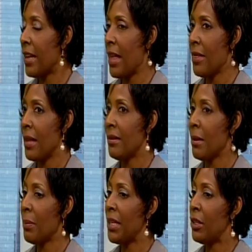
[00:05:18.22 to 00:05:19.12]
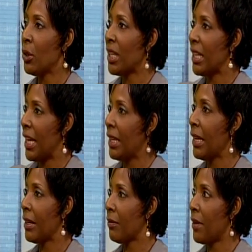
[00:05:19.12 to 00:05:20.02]
and then somebody looking in,
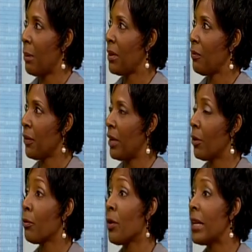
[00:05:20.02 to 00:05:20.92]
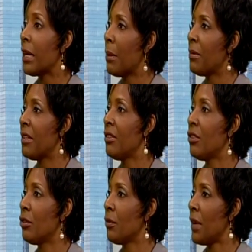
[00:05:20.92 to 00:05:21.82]
like a family friend or a friend comes
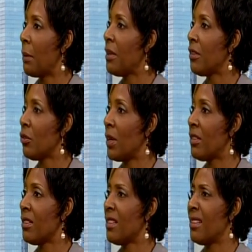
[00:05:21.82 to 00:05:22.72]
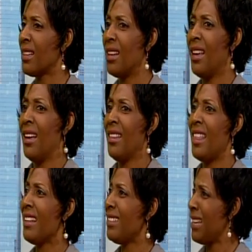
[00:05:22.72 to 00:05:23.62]
into your family situation and says,
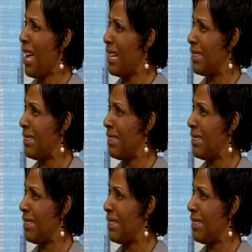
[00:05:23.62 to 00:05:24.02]
that's nuts.